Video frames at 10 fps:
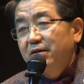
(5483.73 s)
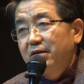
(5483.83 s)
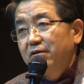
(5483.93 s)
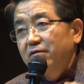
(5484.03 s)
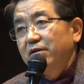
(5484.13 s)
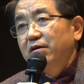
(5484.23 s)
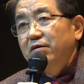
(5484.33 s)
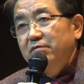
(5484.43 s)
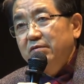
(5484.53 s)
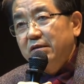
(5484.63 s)
you know,
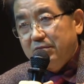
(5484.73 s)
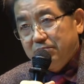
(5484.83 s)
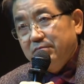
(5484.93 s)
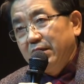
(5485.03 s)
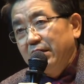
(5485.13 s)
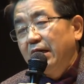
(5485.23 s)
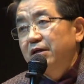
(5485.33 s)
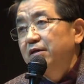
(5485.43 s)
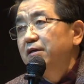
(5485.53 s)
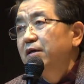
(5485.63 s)
the like
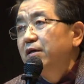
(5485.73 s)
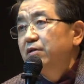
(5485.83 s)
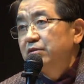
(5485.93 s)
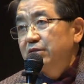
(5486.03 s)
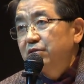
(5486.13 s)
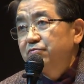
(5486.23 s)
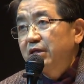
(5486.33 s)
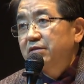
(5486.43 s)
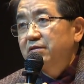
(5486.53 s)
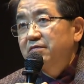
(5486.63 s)
AI center
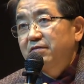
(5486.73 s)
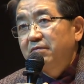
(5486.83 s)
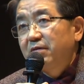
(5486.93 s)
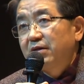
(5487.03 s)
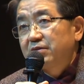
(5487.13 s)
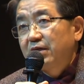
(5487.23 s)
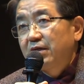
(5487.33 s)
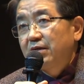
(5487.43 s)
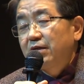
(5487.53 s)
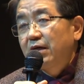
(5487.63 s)
director from
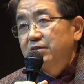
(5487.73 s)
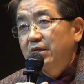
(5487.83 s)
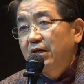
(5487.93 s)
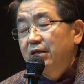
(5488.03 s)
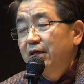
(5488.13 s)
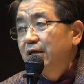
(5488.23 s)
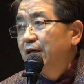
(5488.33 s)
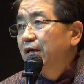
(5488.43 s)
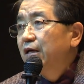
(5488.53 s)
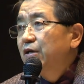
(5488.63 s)
SKT.
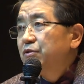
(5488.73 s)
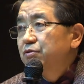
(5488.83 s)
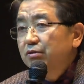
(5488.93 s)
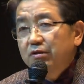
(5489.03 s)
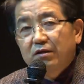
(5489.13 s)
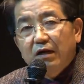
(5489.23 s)
So you know,